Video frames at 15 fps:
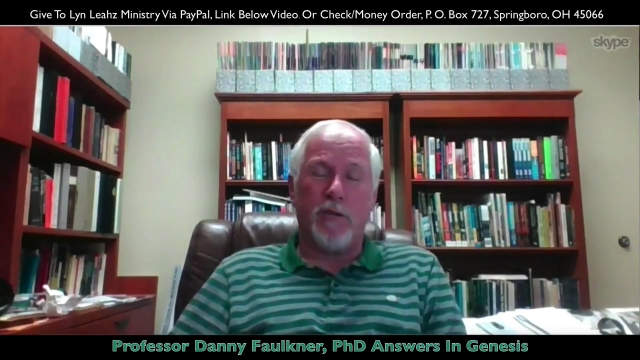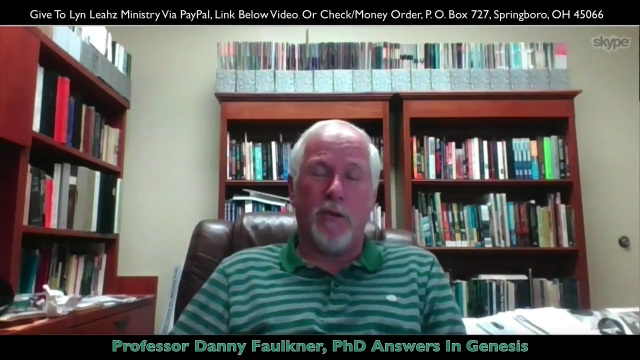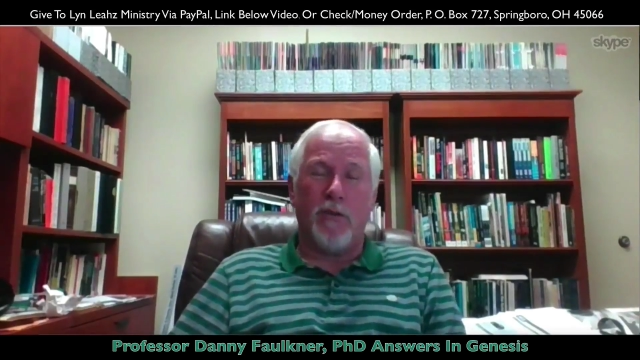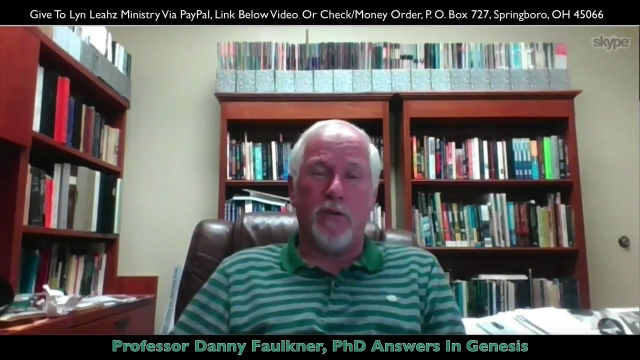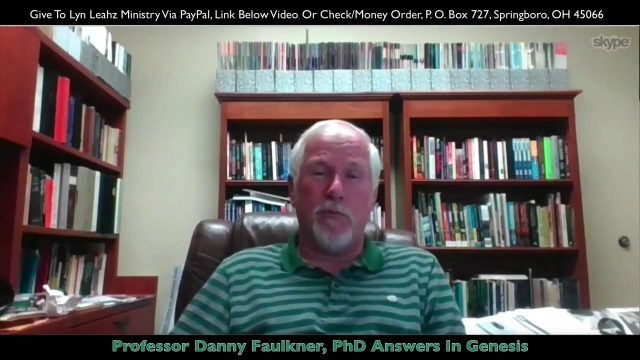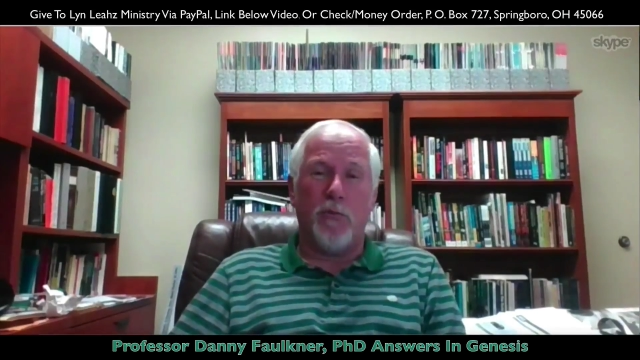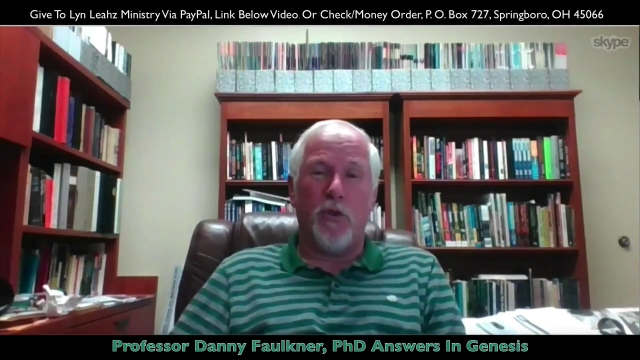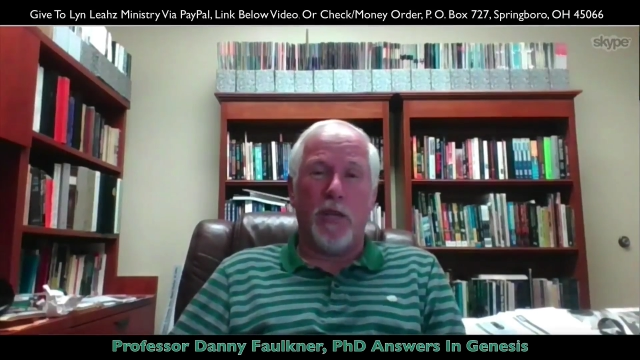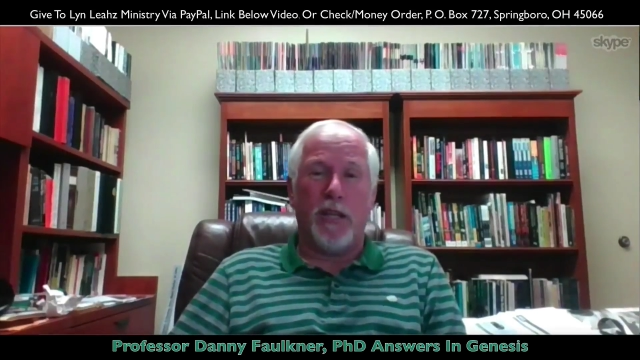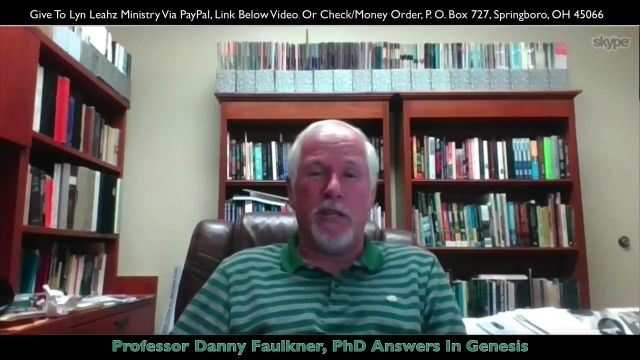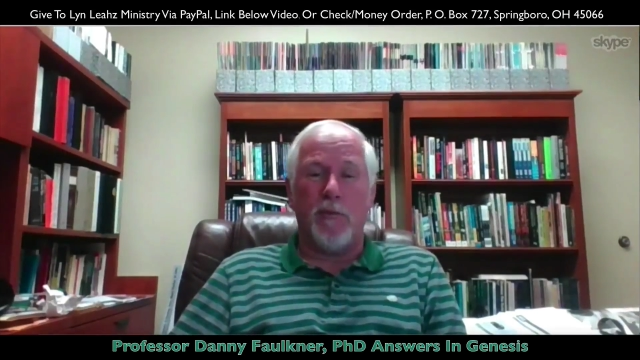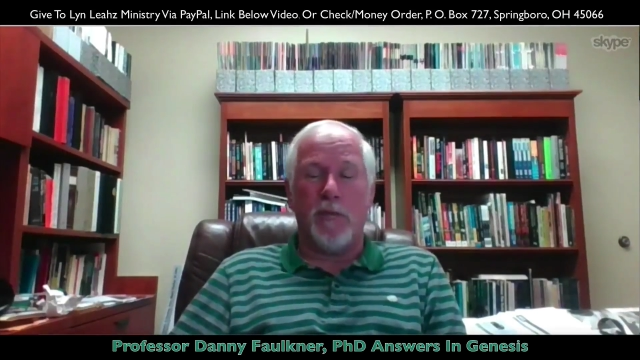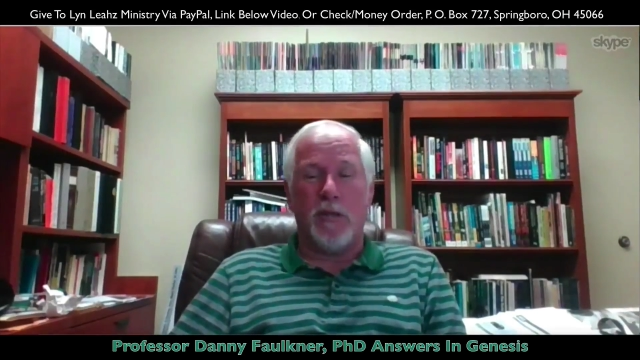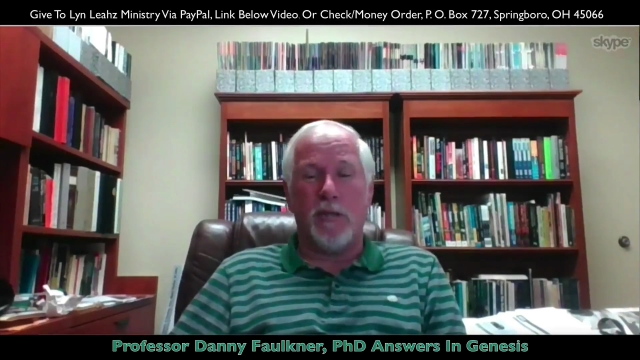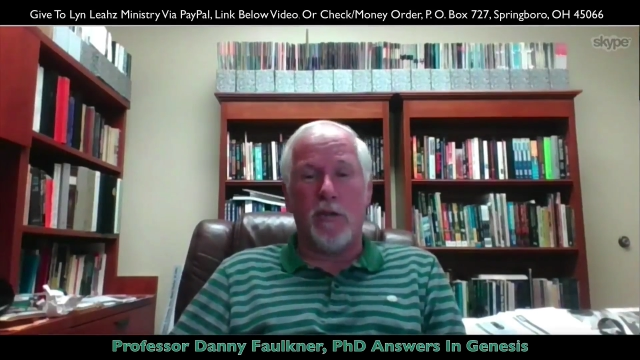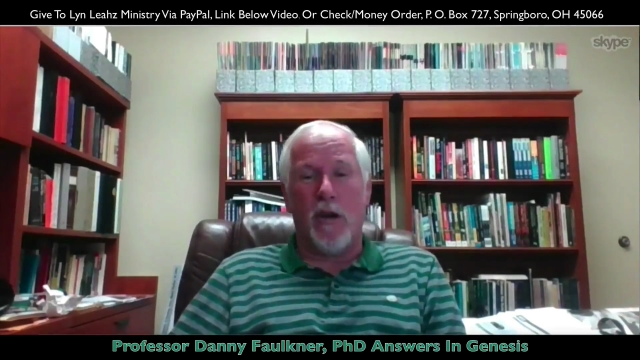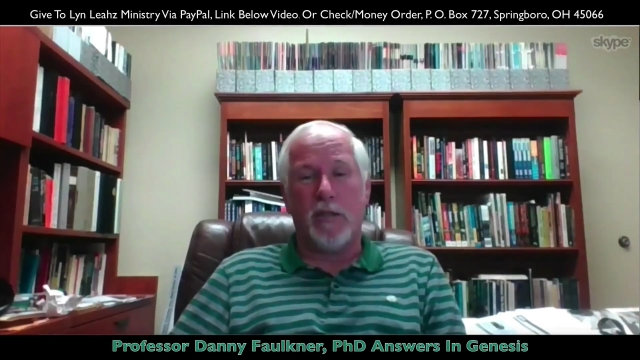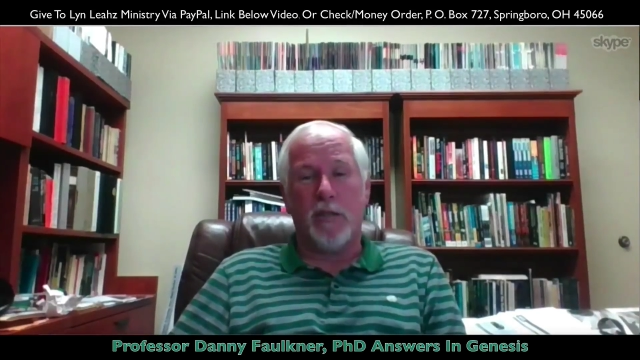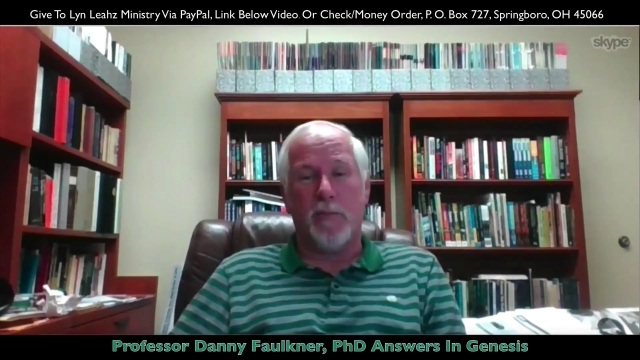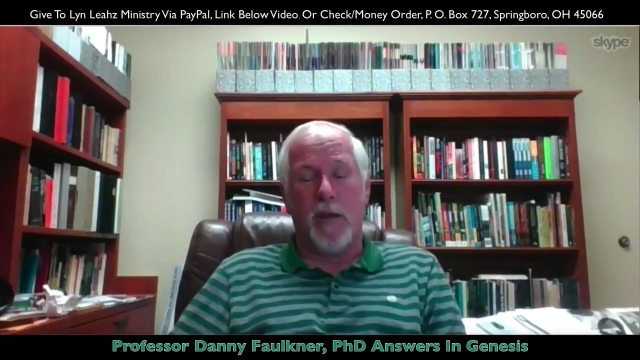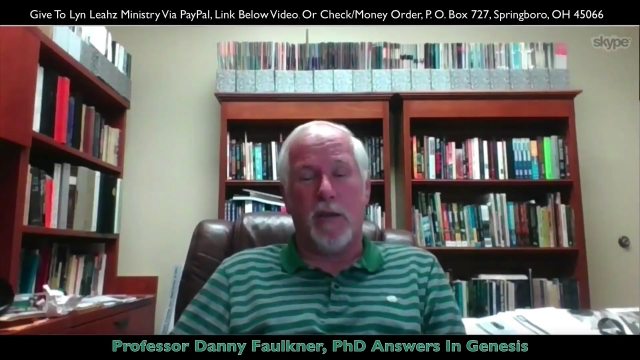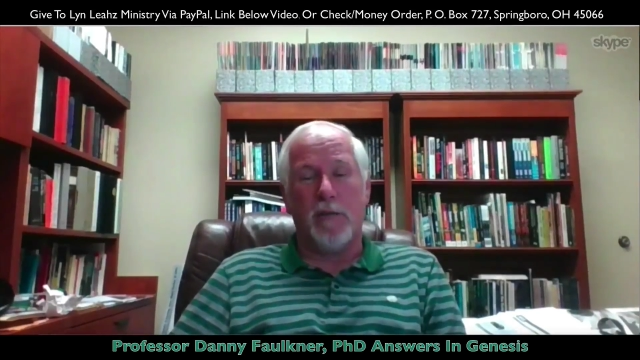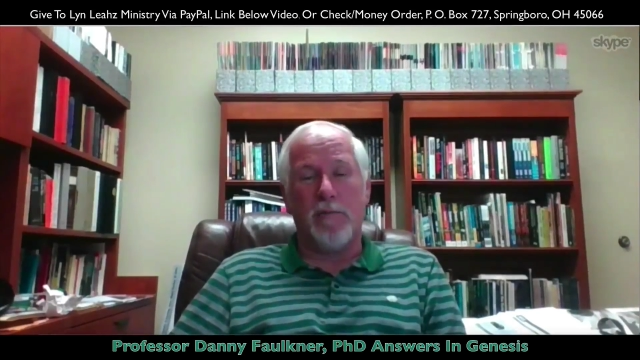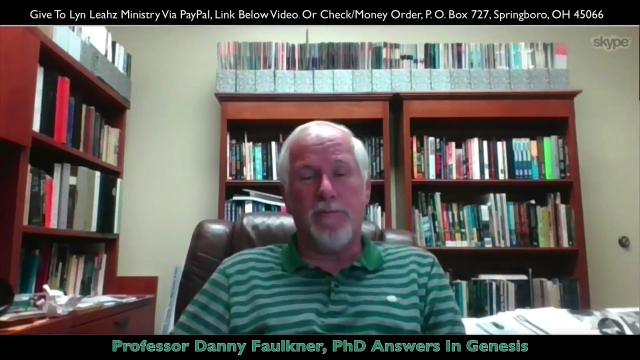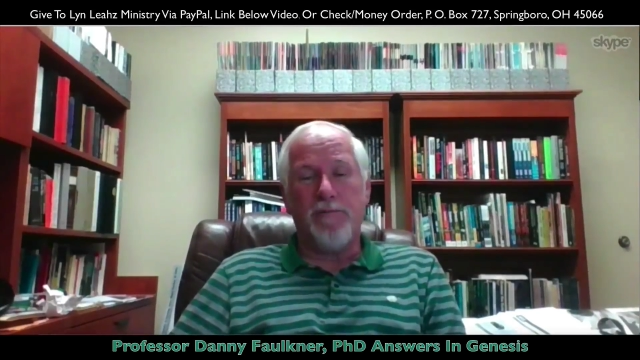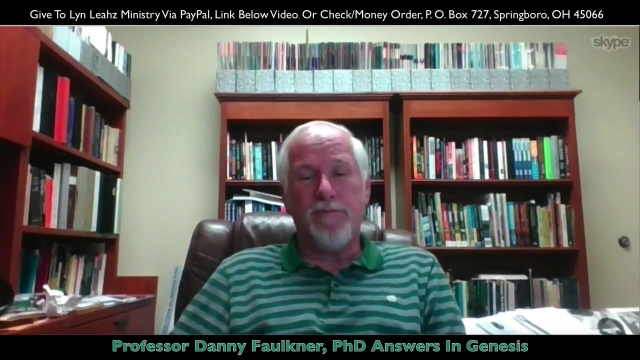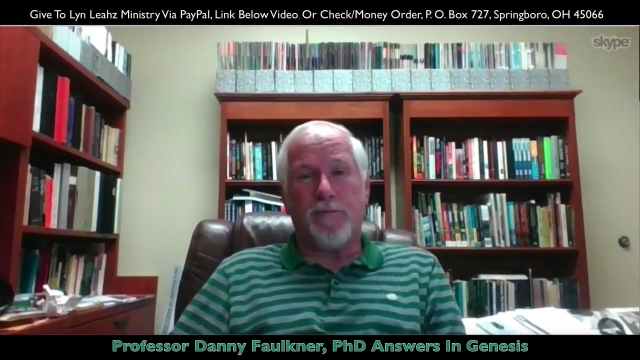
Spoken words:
So more needed to be talked about.